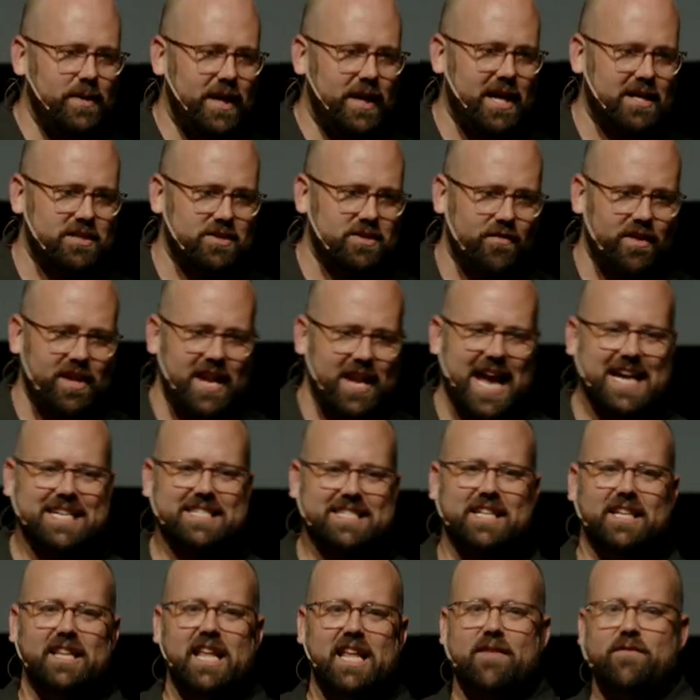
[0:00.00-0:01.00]
because over the
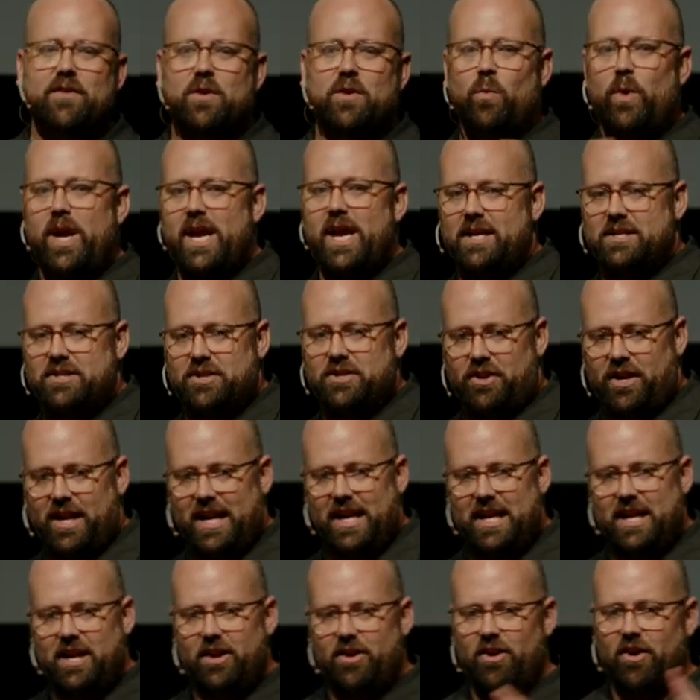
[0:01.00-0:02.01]
next 11 weeks, you're
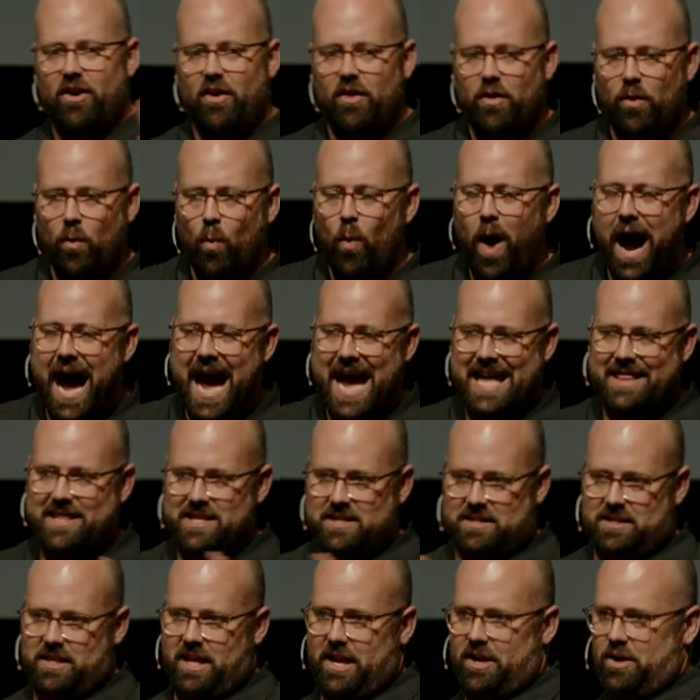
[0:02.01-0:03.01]
going to hear why
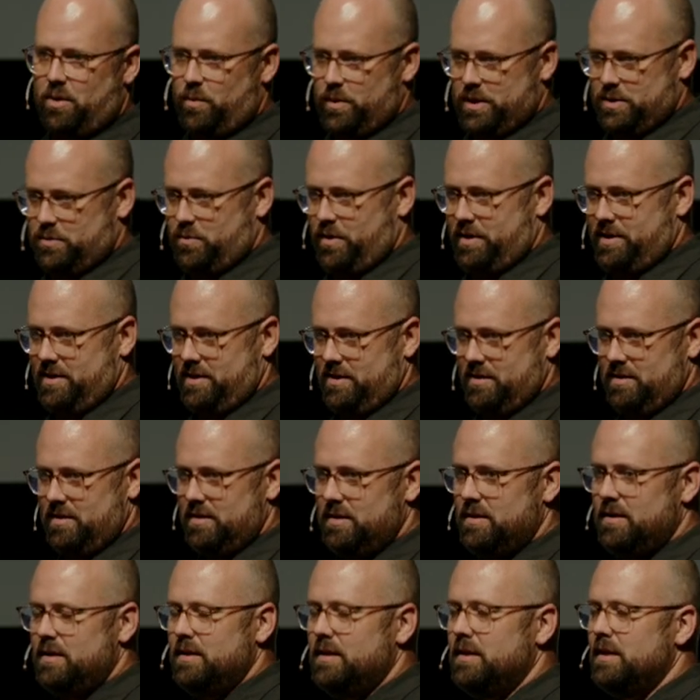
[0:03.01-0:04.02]
this letter was written.
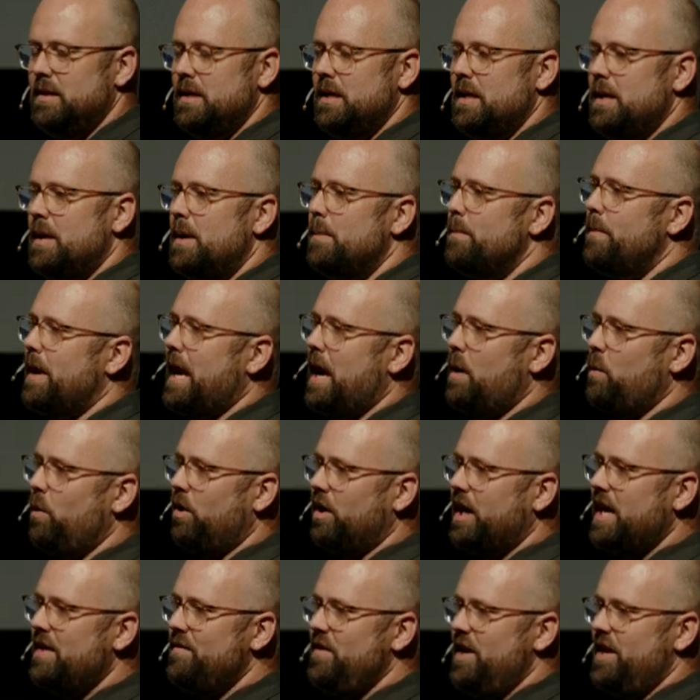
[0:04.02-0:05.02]
But I will
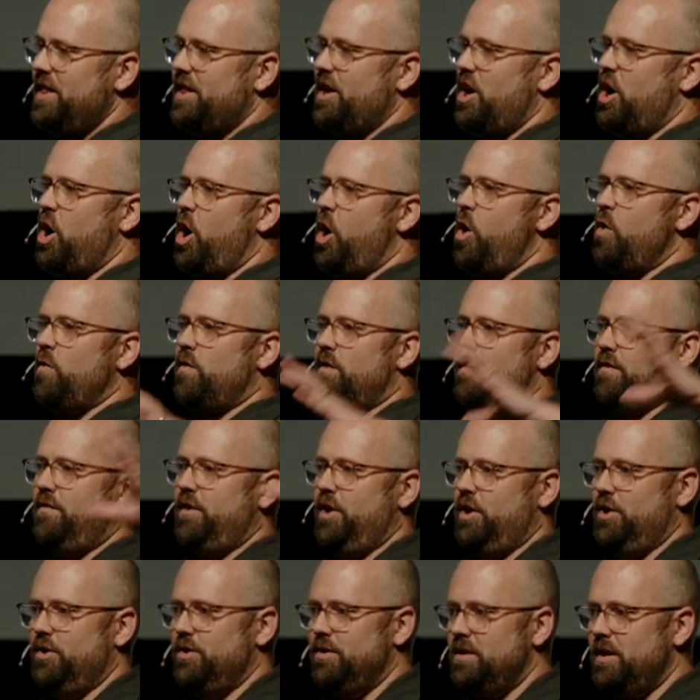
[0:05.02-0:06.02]
give you the
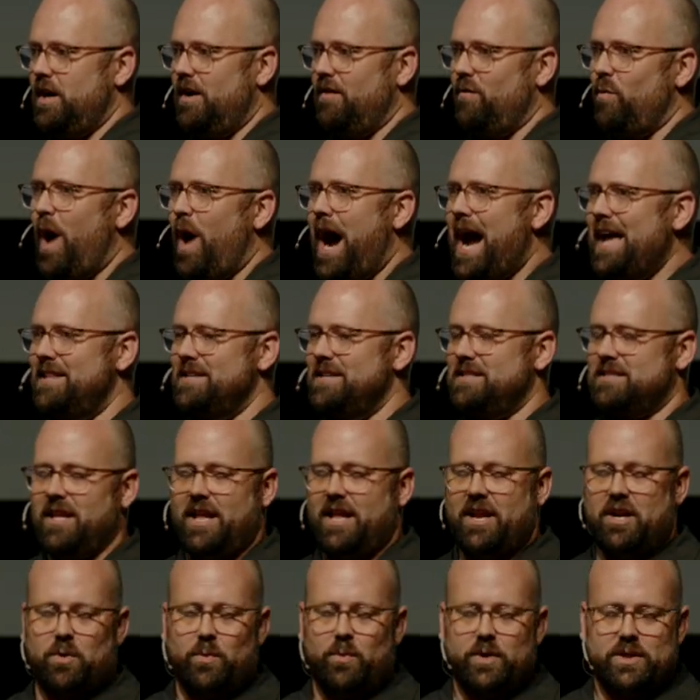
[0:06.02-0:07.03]
overview of why this
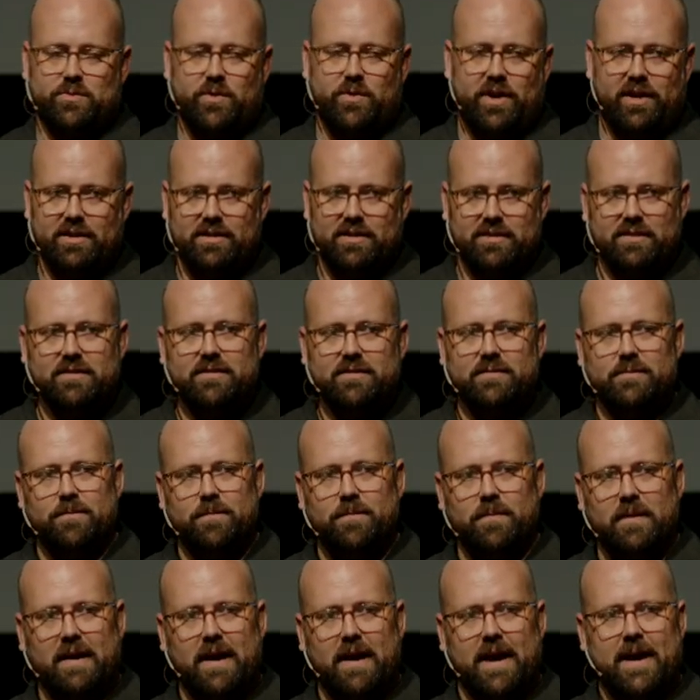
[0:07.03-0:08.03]
letter was written.
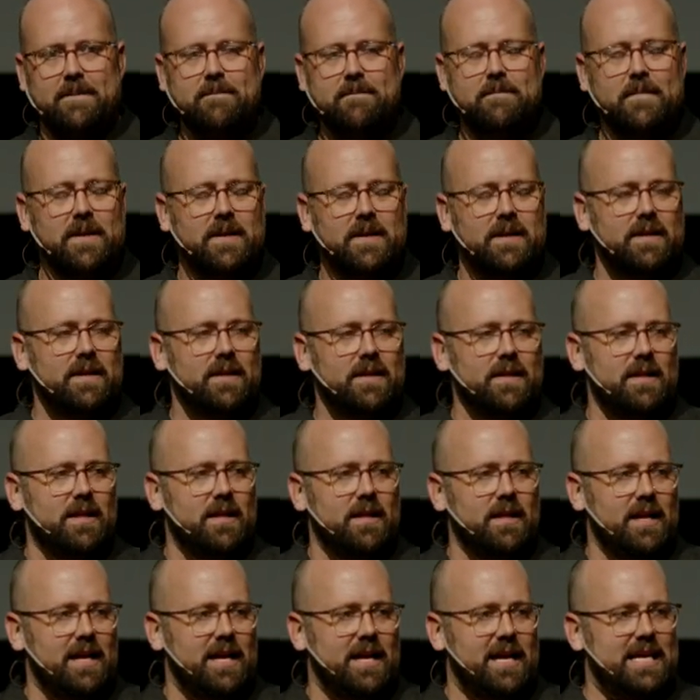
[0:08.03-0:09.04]
Okay?
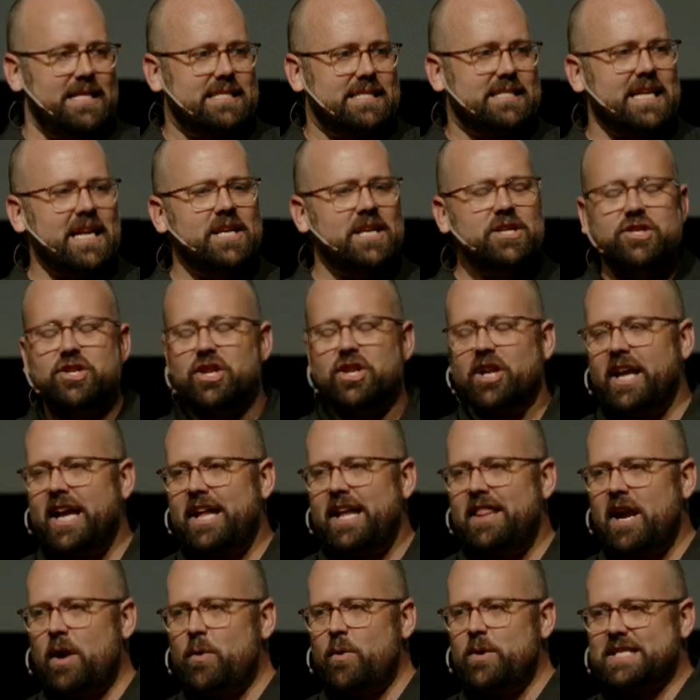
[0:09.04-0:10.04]
Essentially,
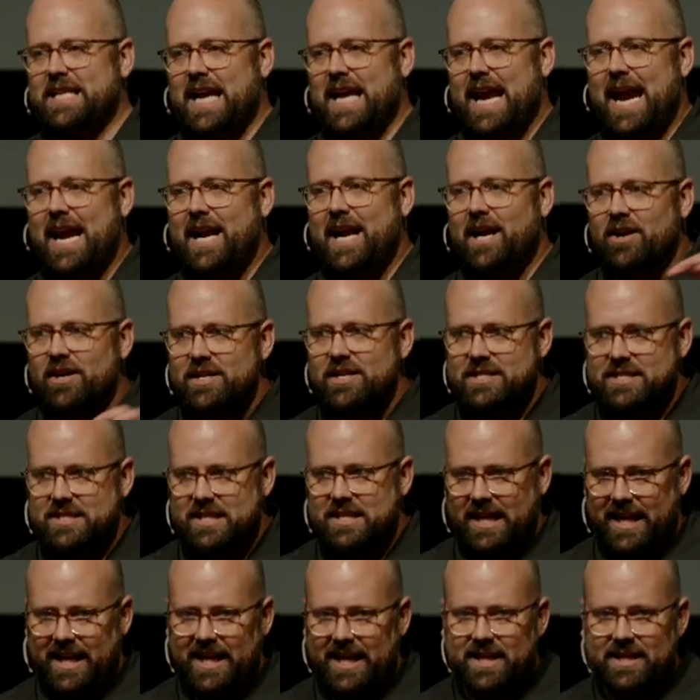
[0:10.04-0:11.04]
there was a
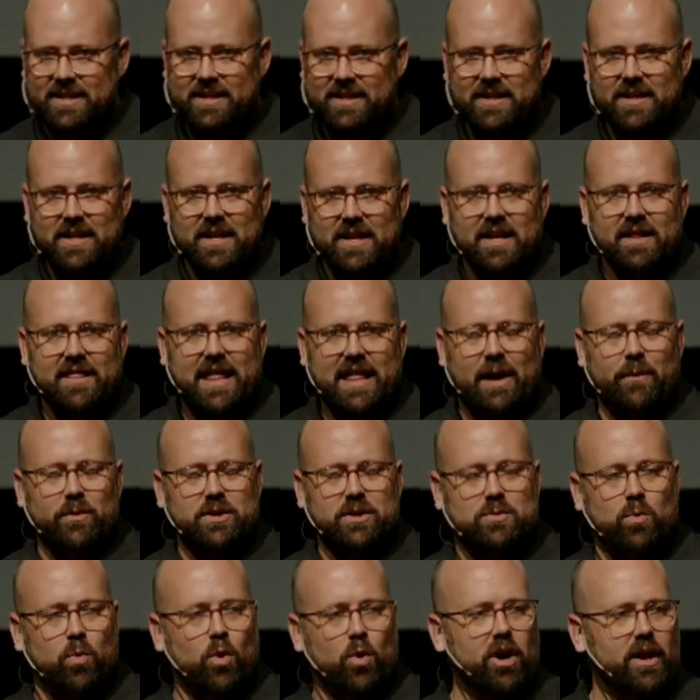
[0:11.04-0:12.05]
heresy that
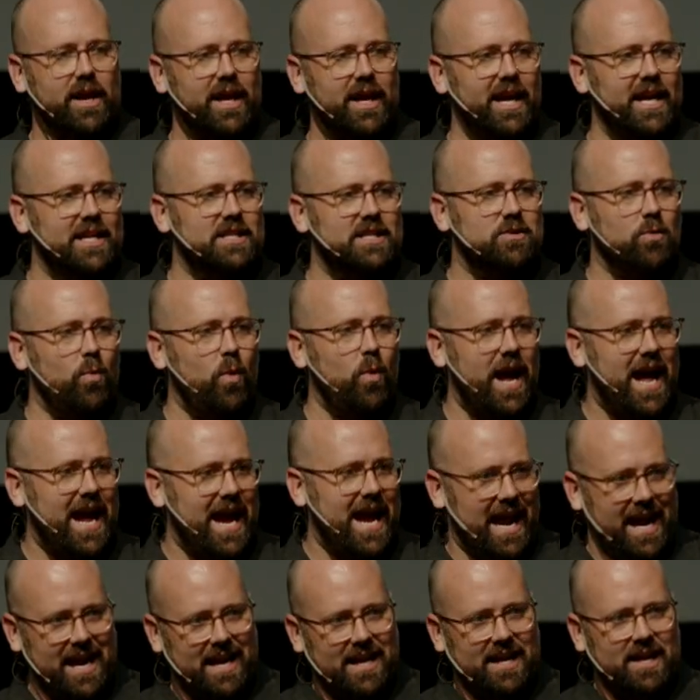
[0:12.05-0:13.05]
was working its
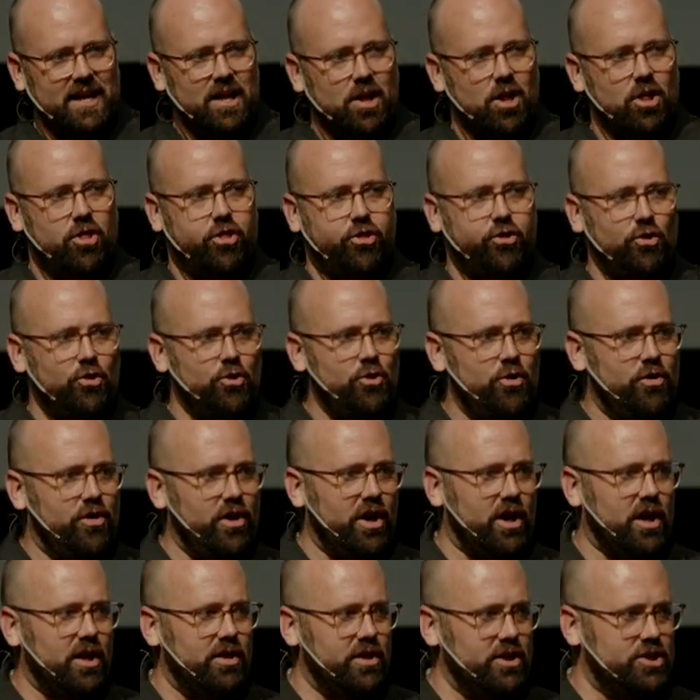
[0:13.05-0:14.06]
way through
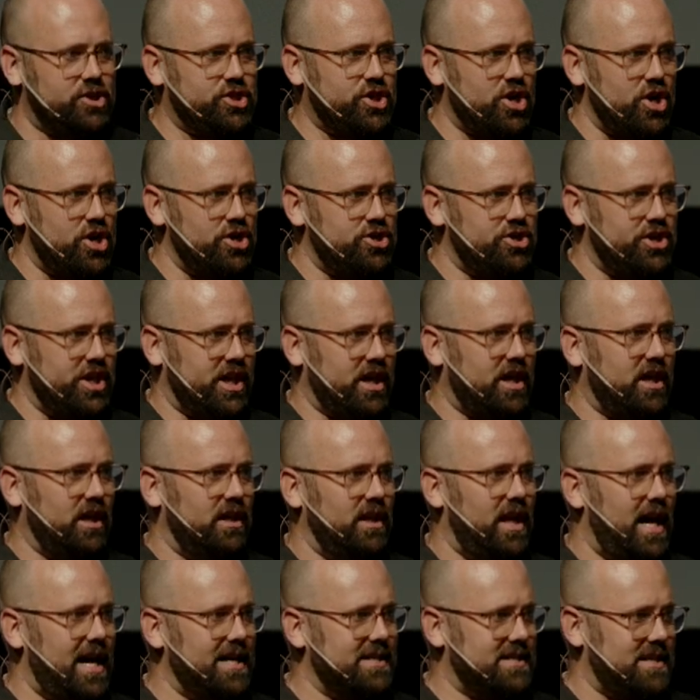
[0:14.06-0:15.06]
the, the church in
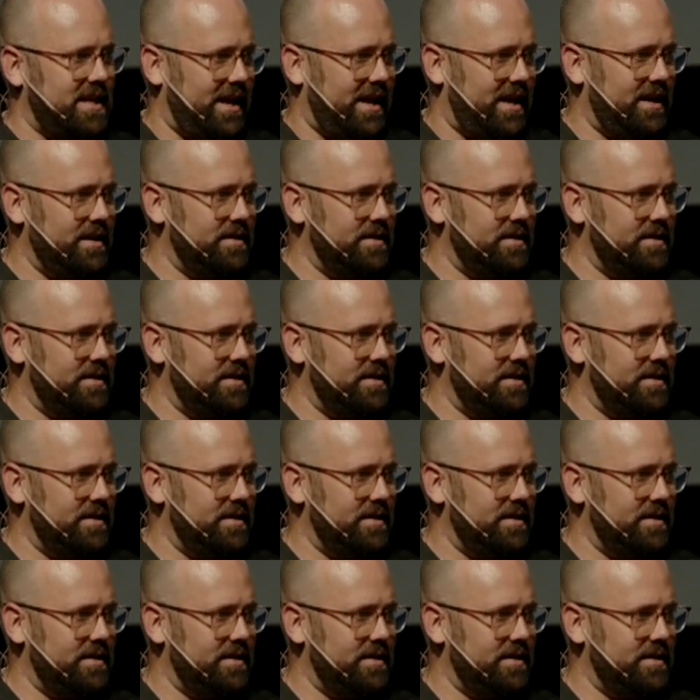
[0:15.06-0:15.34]
Colossae.